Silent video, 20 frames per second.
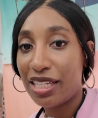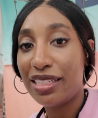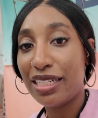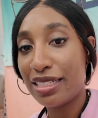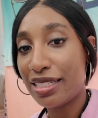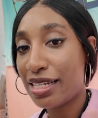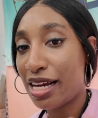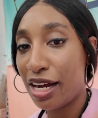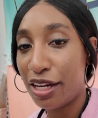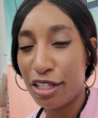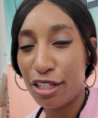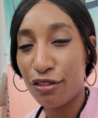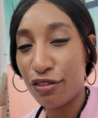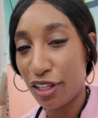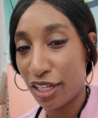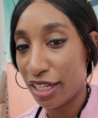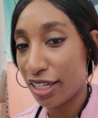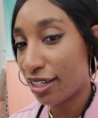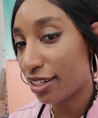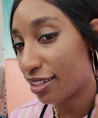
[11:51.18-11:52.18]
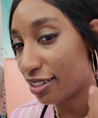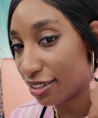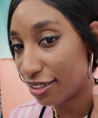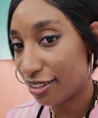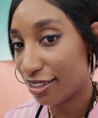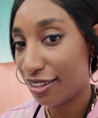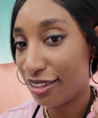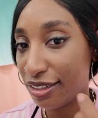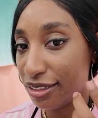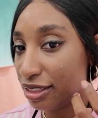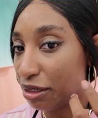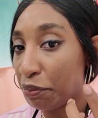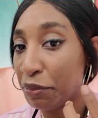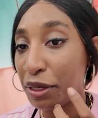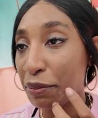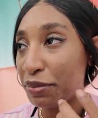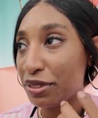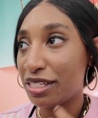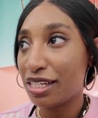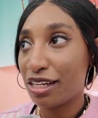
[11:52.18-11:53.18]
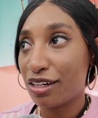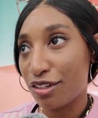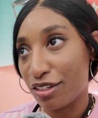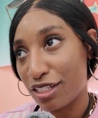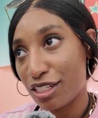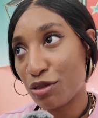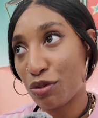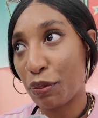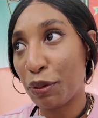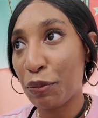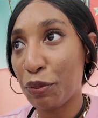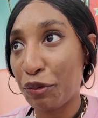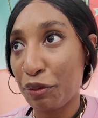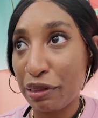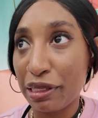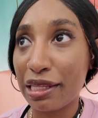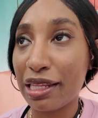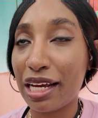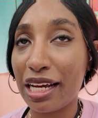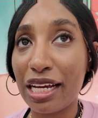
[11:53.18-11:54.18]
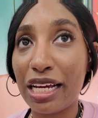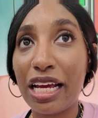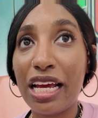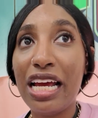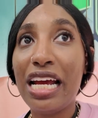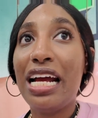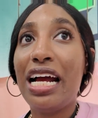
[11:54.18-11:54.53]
That's kind of like the meat and potatoes. That's what people really like.